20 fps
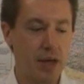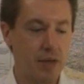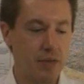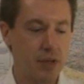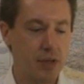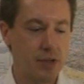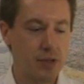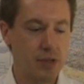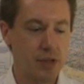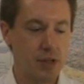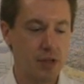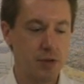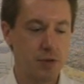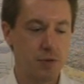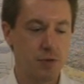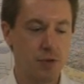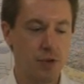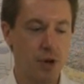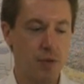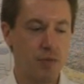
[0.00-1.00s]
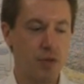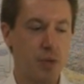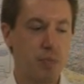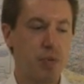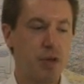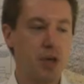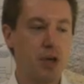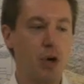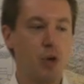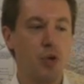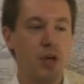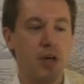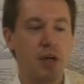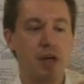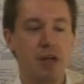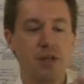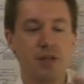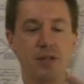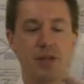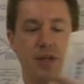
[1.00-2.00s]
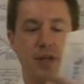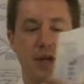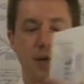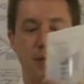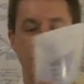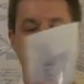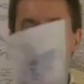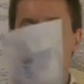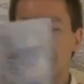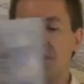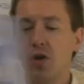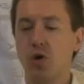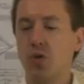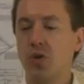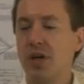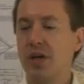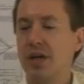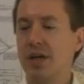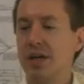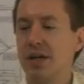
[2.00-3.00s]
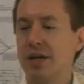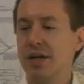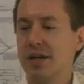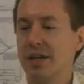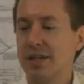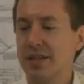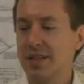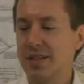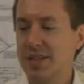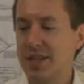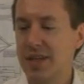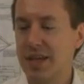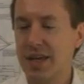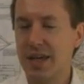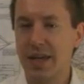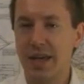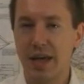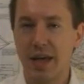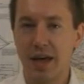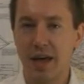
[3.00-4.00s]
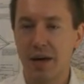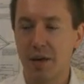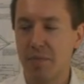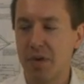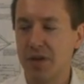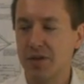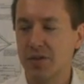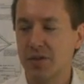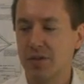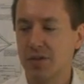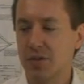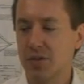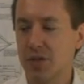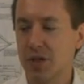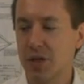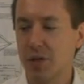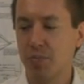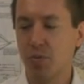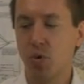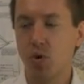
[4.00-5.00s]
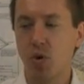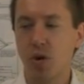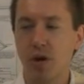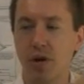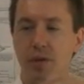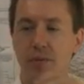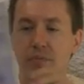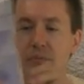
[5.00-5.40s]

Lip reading: This is from the Peony Tea Company. Peony Tea, based in Singapore.